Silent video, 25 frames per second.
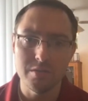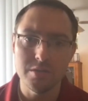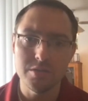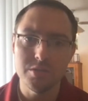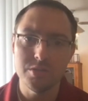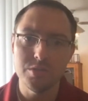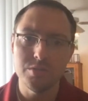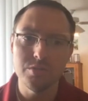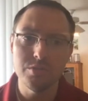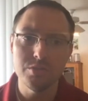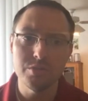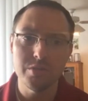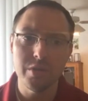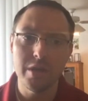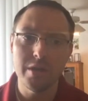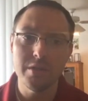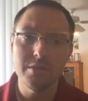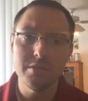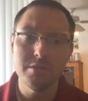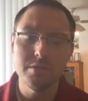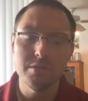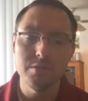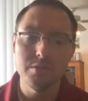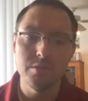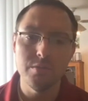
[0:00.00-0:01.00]
did you try
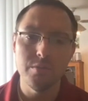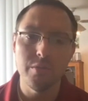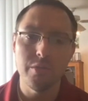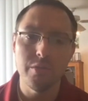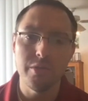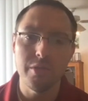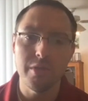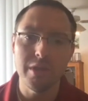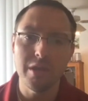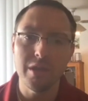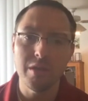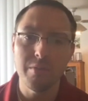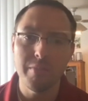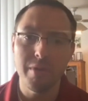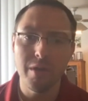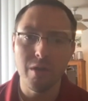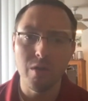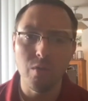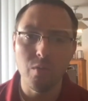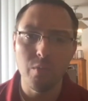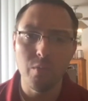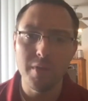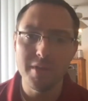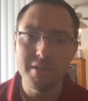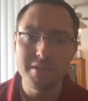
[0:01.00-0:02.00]
to think
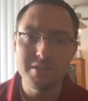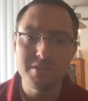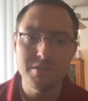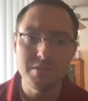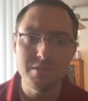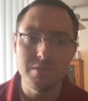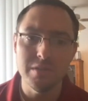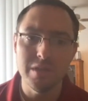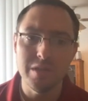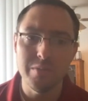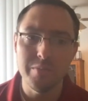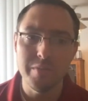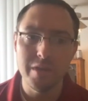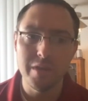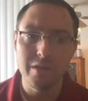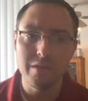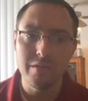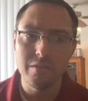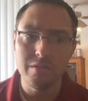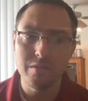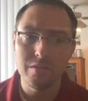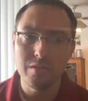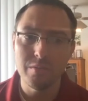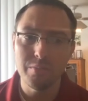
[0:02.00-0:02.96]
about ways to limit